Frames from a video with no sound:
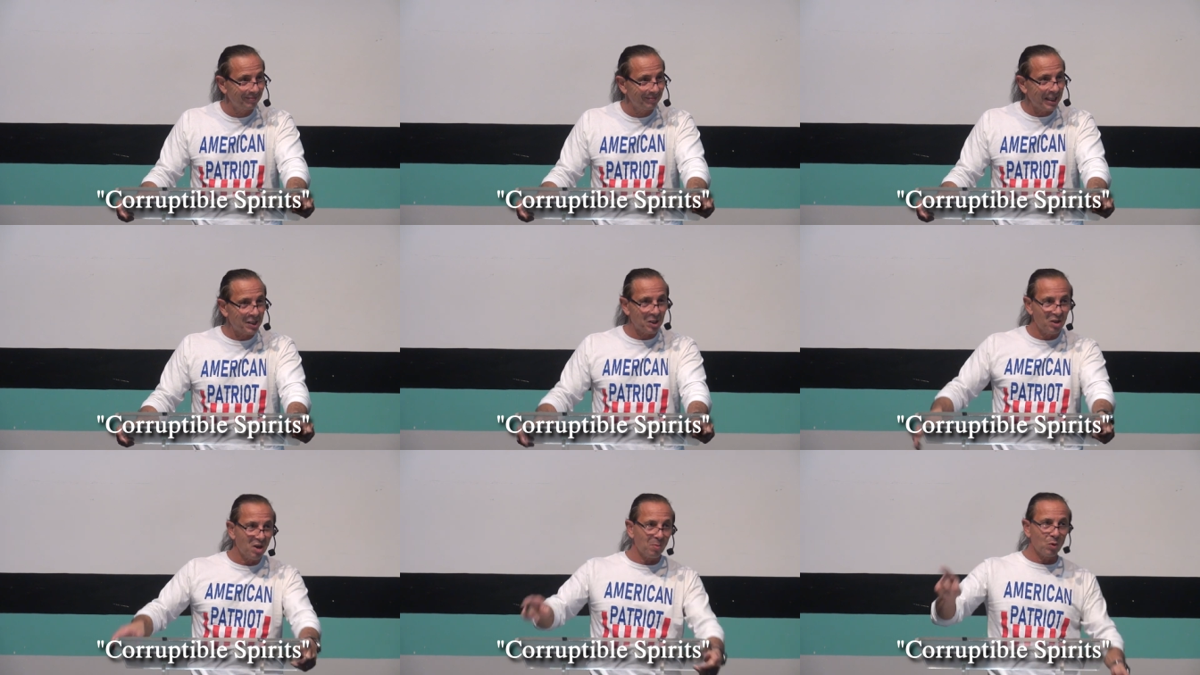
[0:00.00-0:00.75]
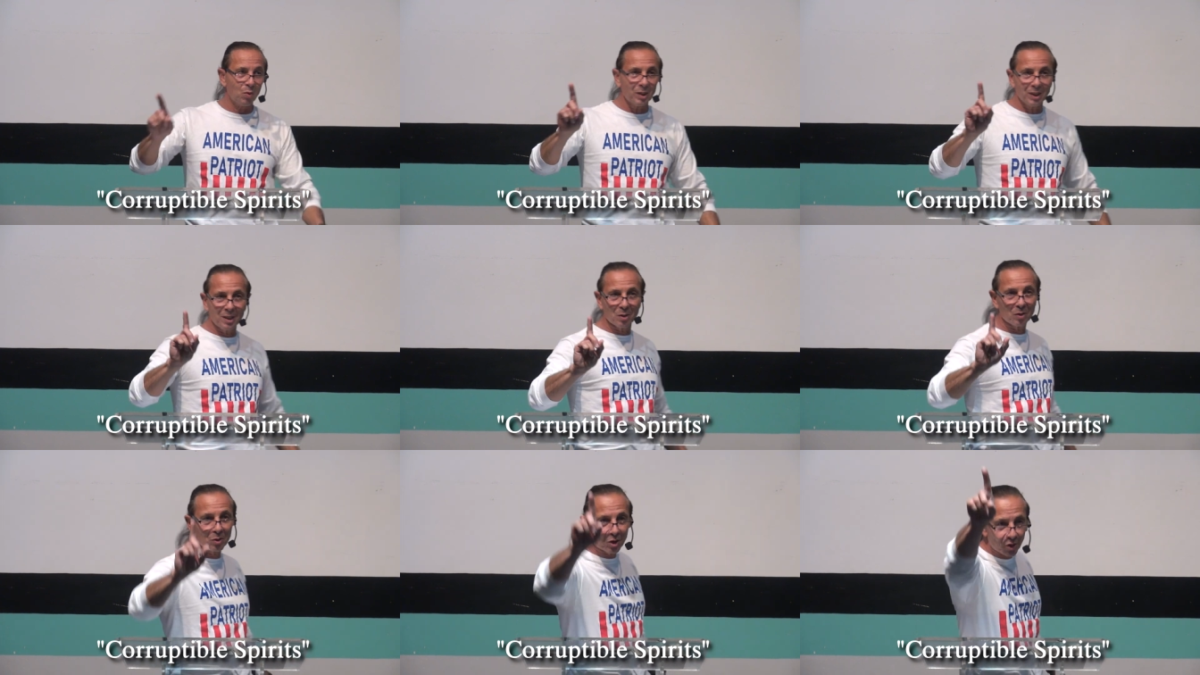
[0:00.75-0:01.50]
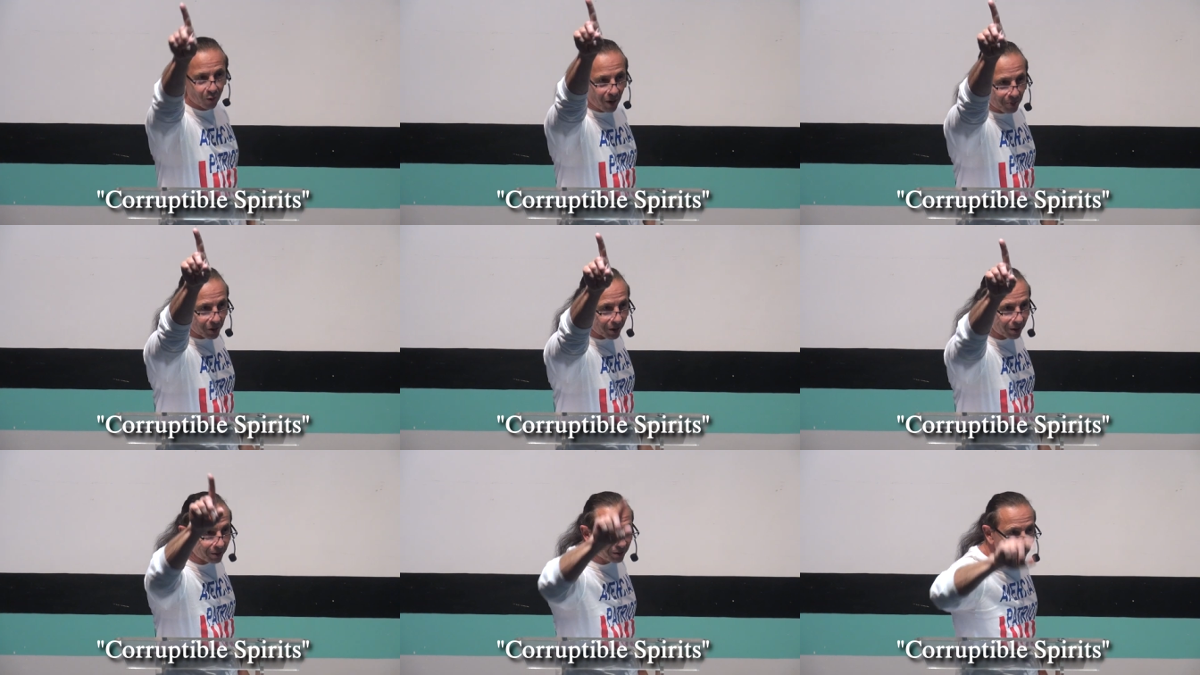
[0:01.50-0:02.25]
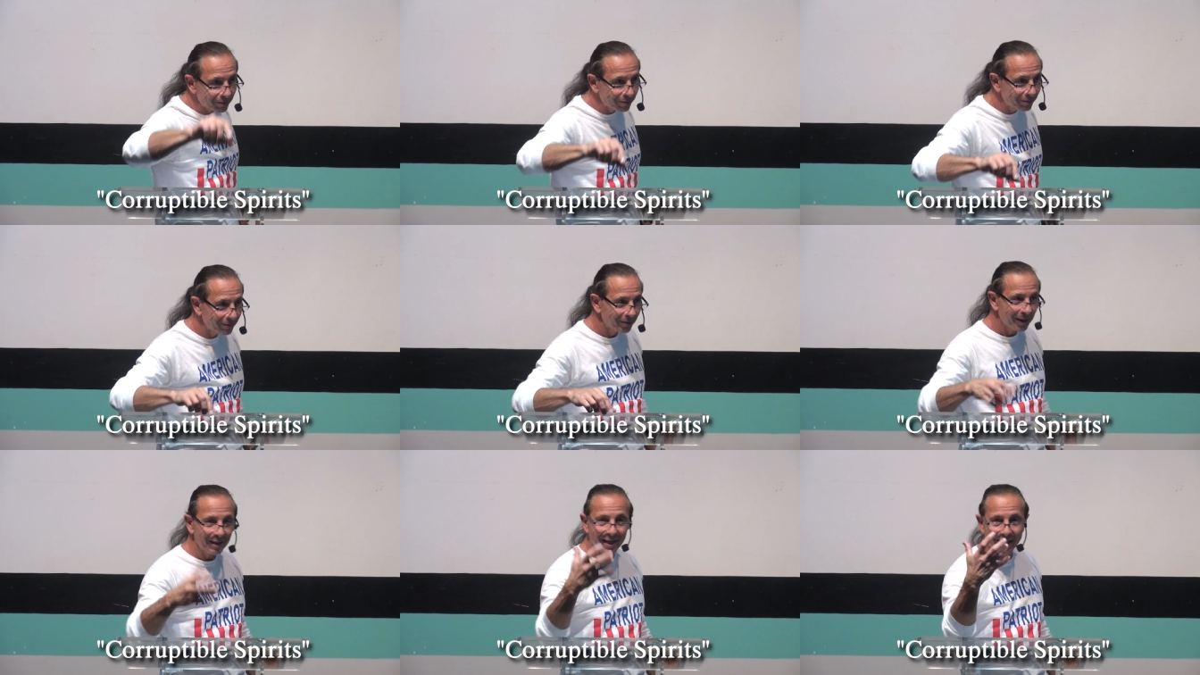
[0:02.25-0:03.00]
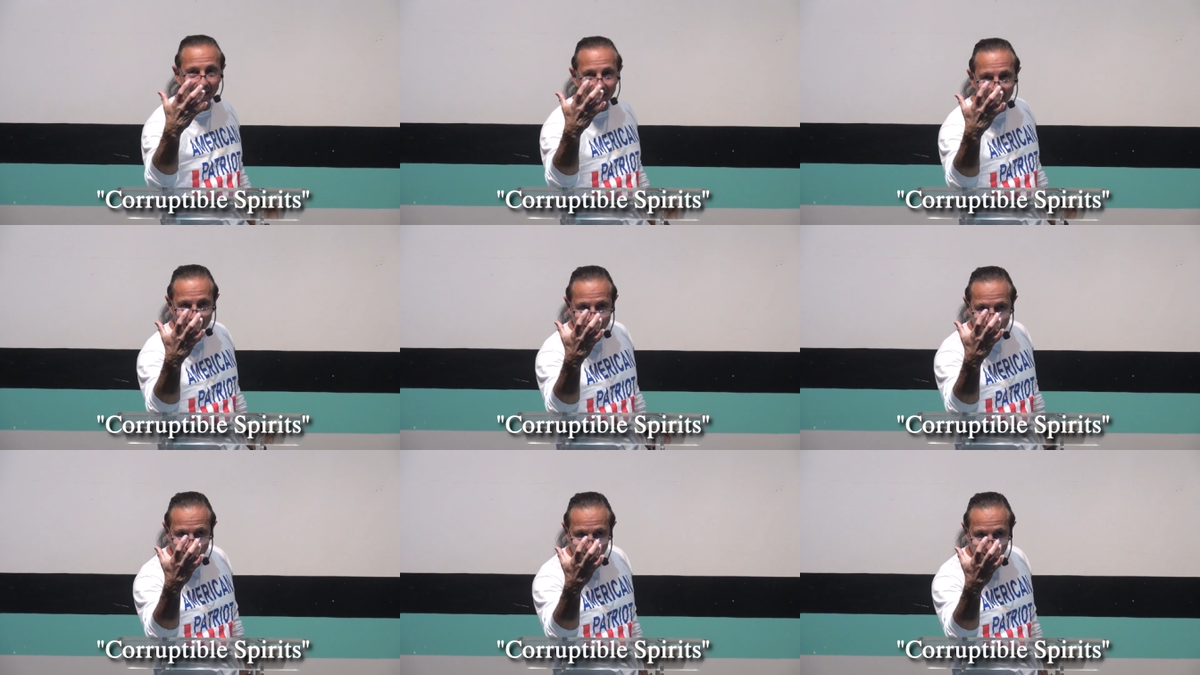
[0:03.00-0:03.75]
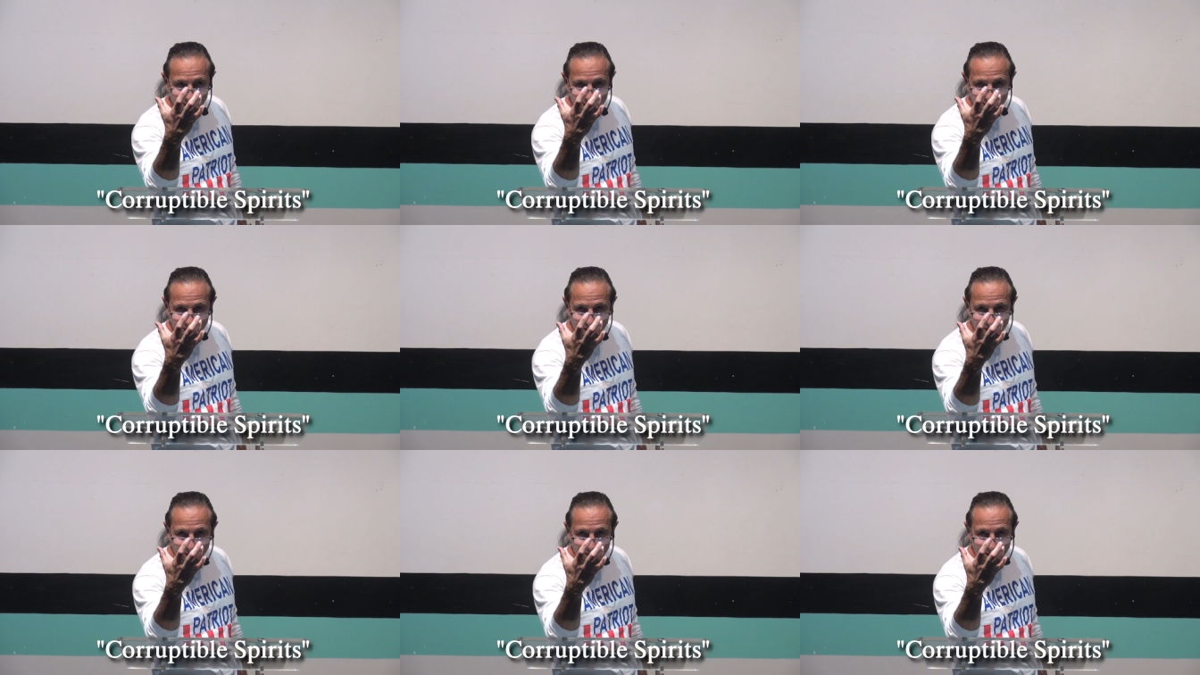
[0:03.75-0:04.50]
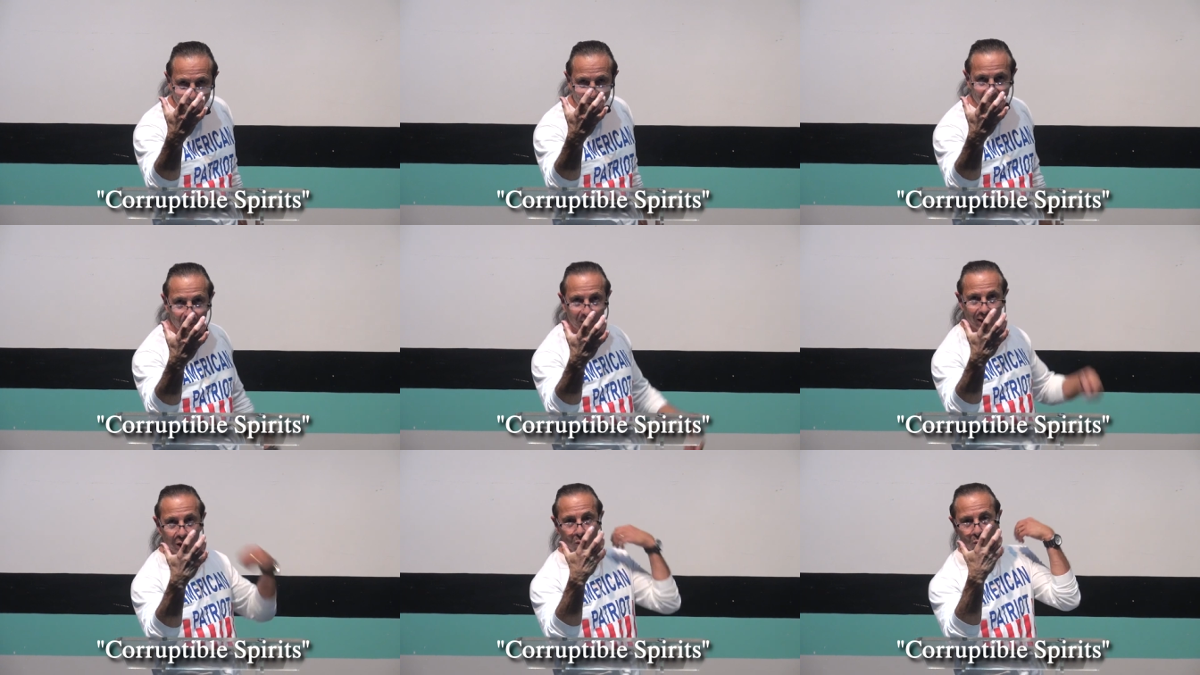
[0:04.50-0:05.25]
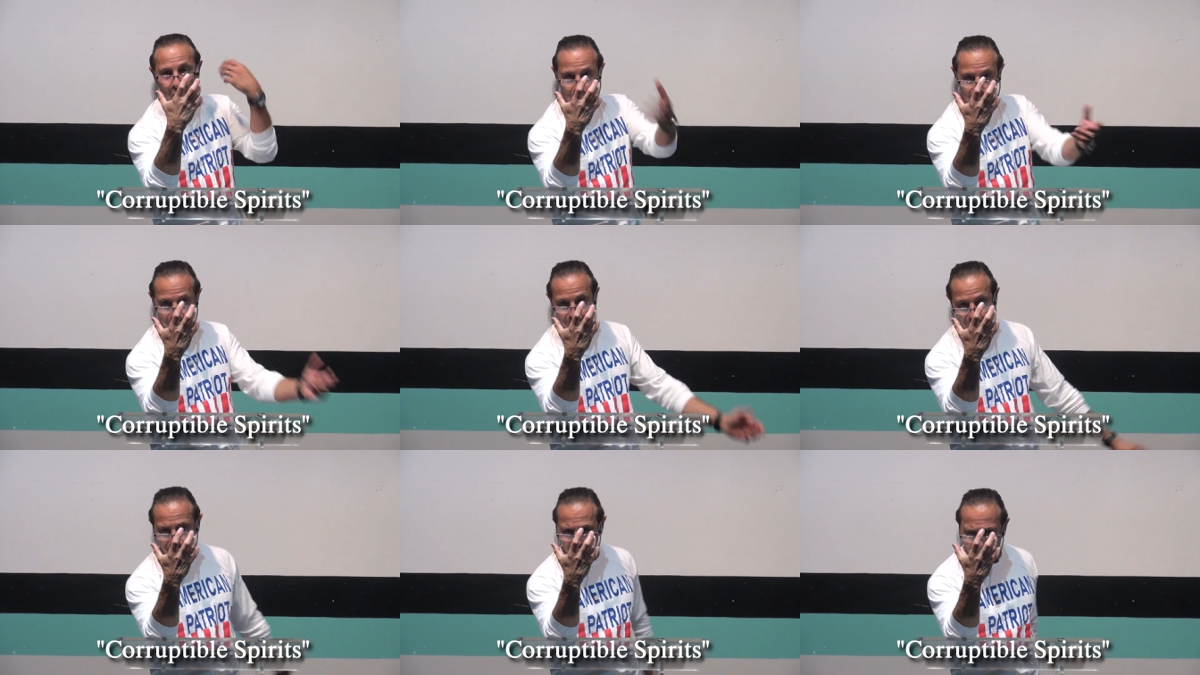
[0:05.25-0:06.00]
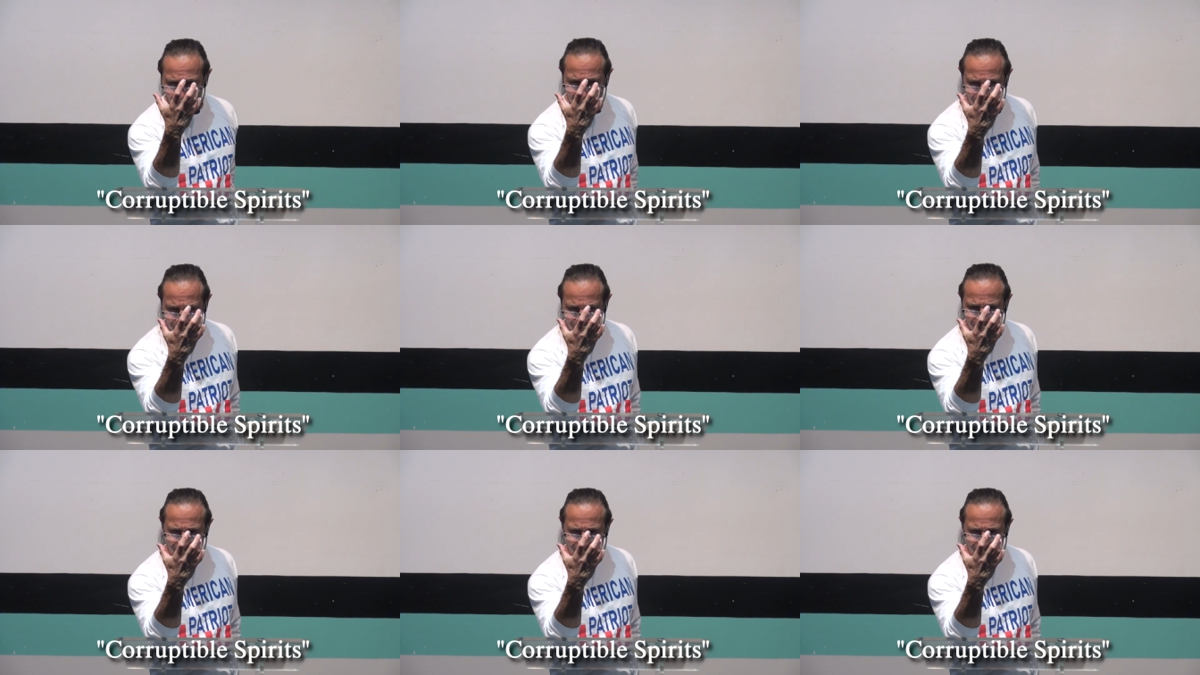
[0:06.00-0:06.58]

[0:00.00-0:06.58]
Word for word: That's the number one leader to corruption, that connection. People begin to worship their phones.